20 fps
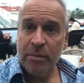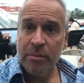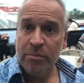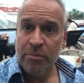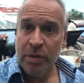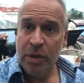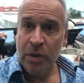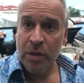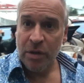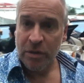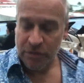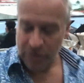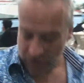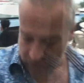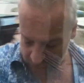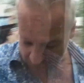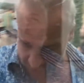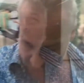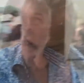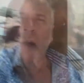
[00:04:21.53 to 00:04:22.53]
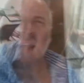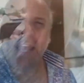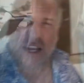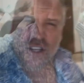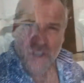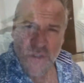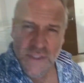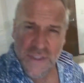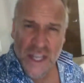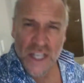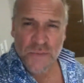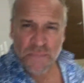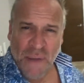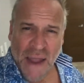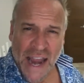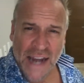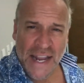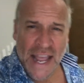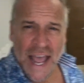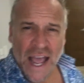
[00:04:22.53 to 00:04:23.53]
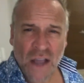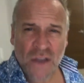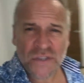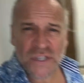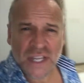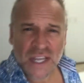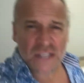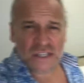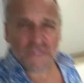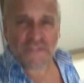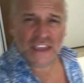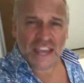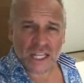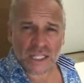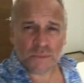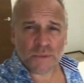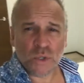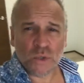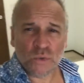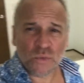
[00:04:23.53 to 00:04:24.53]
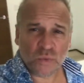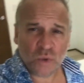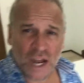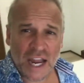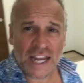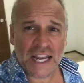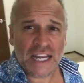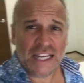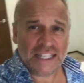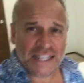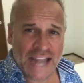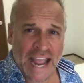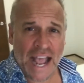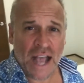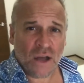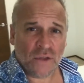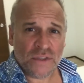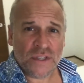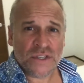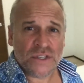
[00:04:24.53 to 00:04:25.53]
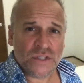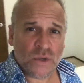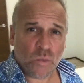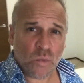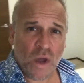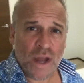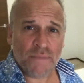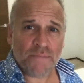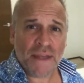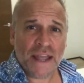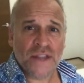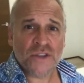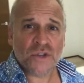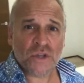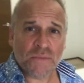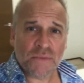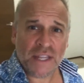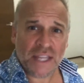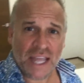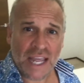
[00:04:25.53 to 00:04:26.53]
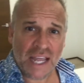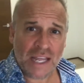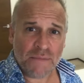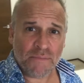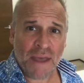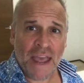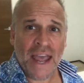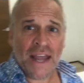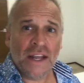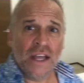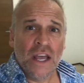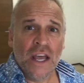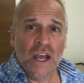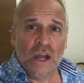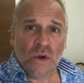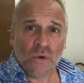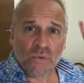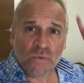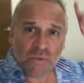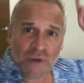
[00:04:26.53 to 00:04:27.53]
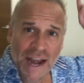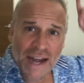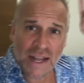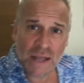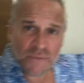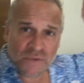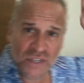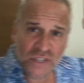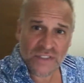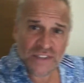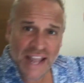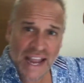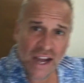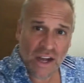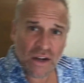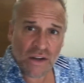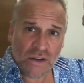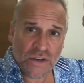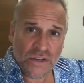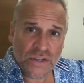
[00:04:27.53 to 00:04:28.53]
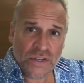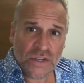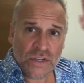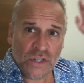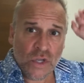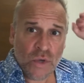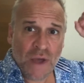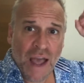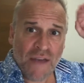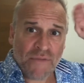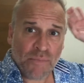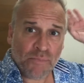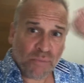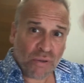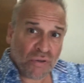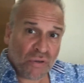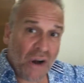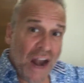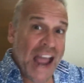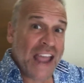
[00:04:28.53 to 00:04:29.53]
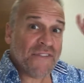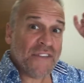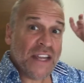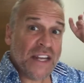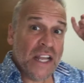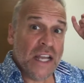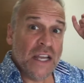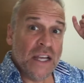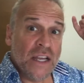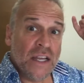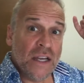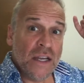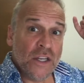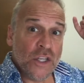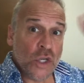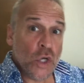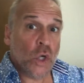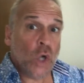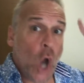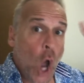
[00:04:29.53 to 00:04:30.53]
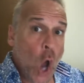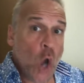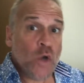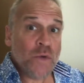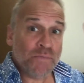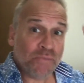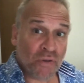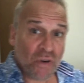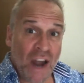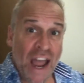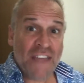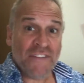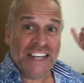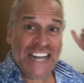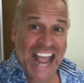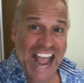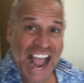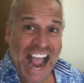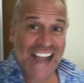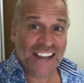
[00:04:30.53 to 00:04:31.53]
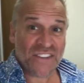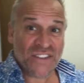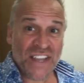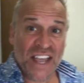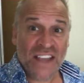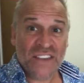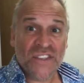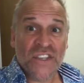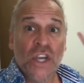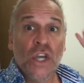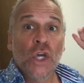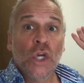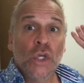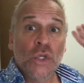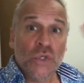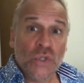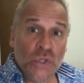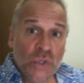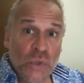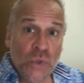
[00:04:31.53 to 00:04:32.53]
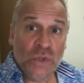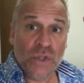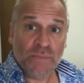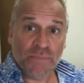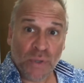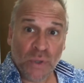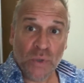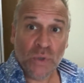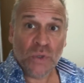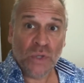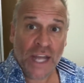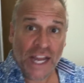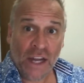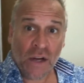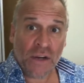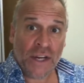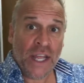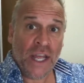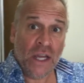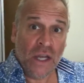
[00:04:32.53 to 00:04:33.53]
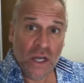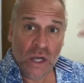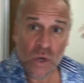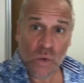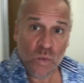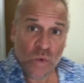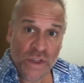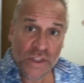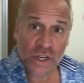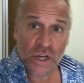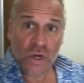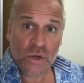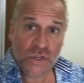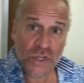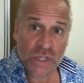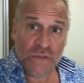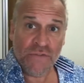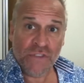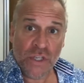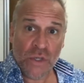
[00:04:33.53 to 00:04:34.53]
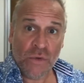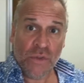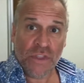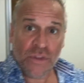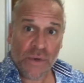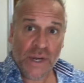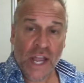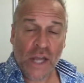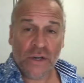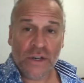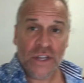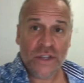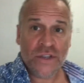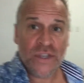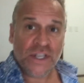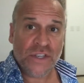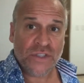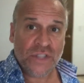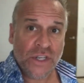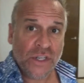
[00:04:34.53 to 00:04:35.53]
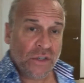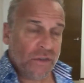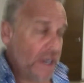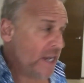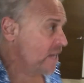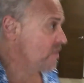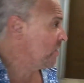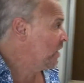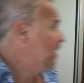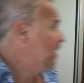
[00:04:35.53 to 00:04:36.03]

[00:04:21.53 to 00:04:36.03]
Beautiful. Okay, so this penthouse is available right now. This is a one-bedroom king bed. Right upstairs, you have your own private access to the pool area with an ocean view, 360 degrees